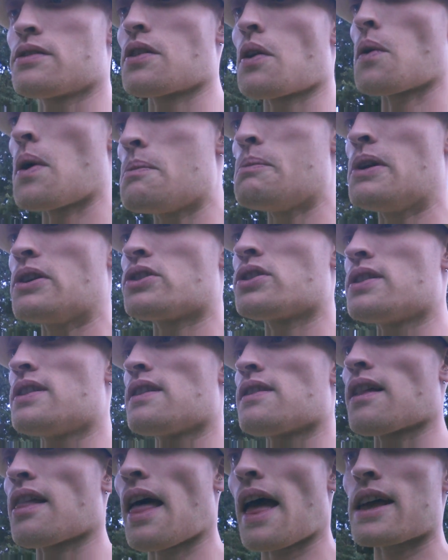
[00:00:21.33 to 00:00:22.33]
So I mentioned
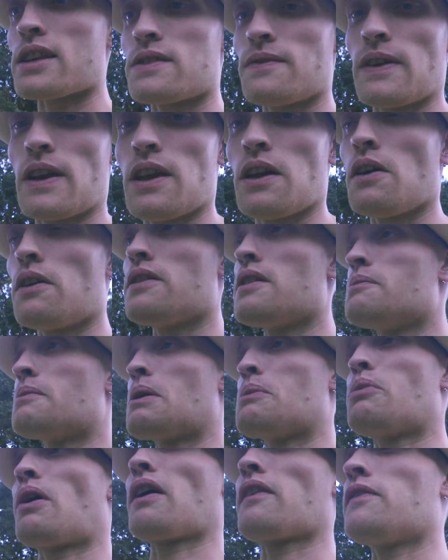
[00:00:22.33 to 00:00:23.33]
in the last video that
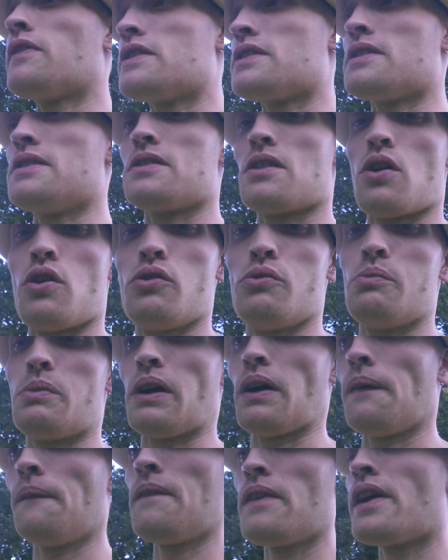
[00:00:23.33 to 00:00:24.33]
my breakfast is
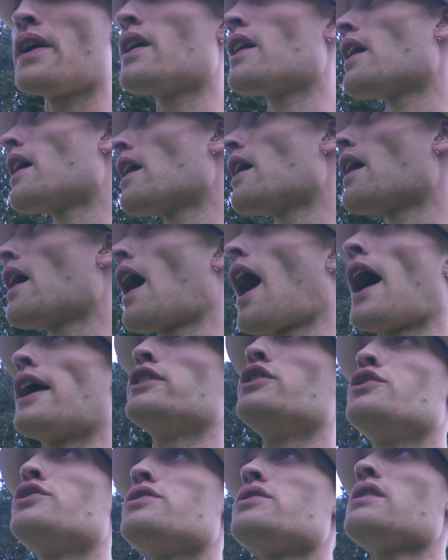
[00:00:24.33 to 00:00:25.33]
oatmeal. I
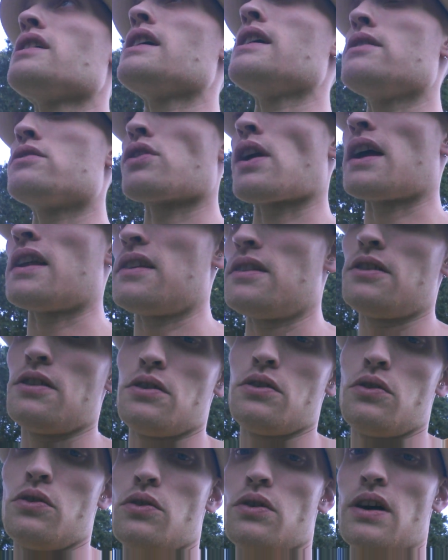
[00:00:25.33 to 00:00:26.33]
usually try to
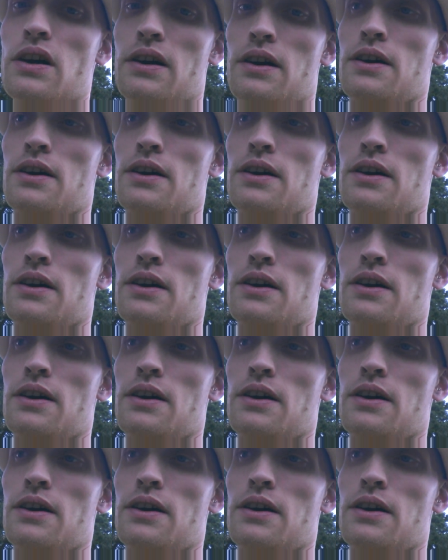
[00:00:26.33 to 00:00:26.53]
do